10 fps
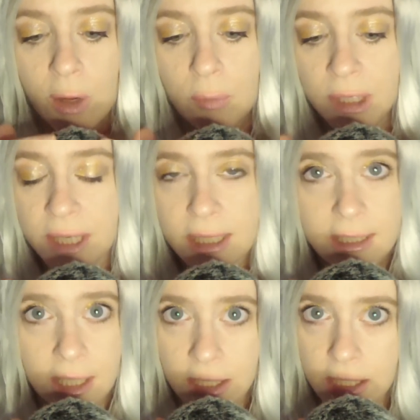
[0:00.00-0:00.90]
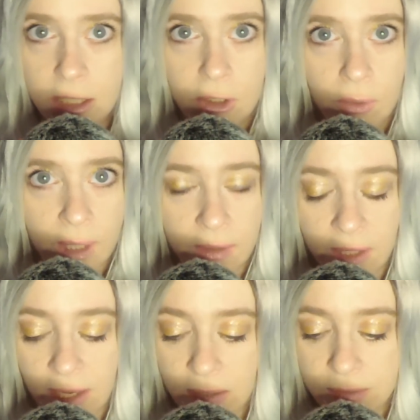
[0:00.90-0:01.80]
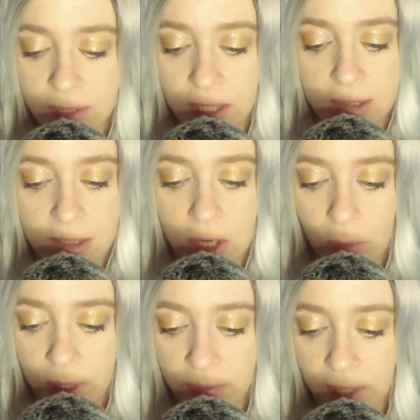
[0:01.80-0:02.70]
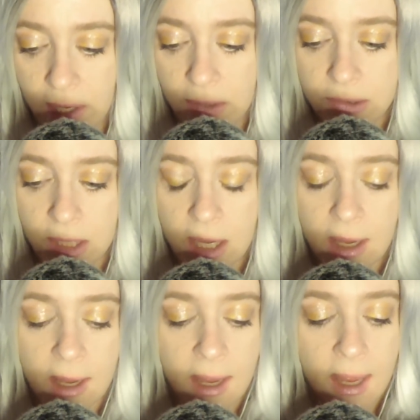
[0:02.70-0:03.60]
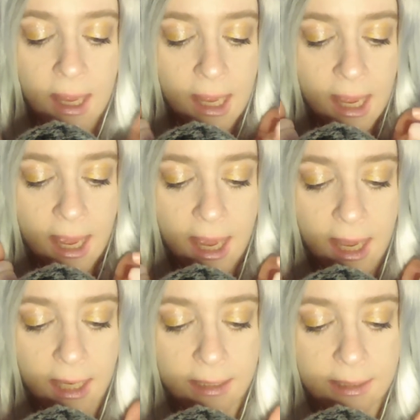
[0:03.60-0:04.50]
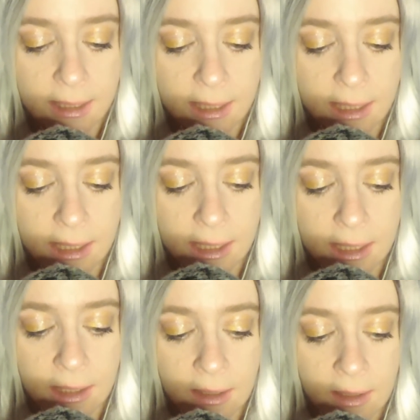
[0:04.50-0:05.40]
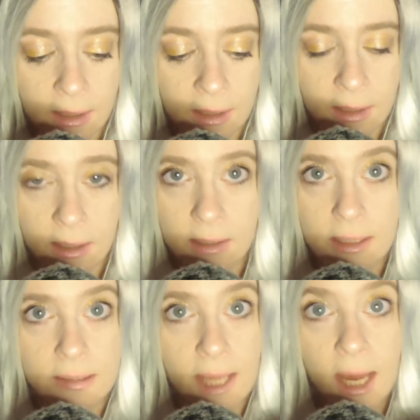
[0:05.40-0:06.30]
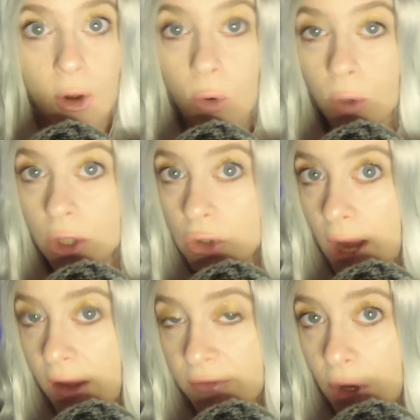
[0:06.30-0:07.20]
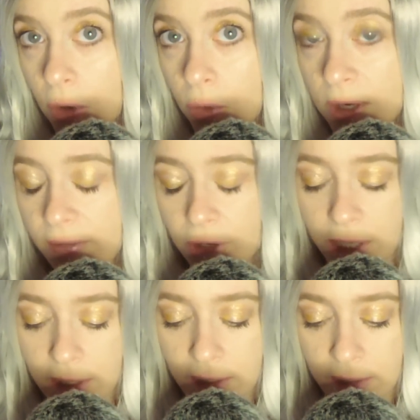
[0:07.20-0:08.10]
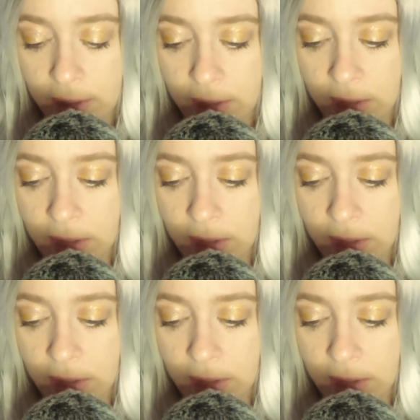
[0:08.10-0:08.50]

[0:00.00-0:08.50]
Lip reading: But that's it. He didn't do anything else, and he doesn't know anything else. And he does not own a track phone. Never did.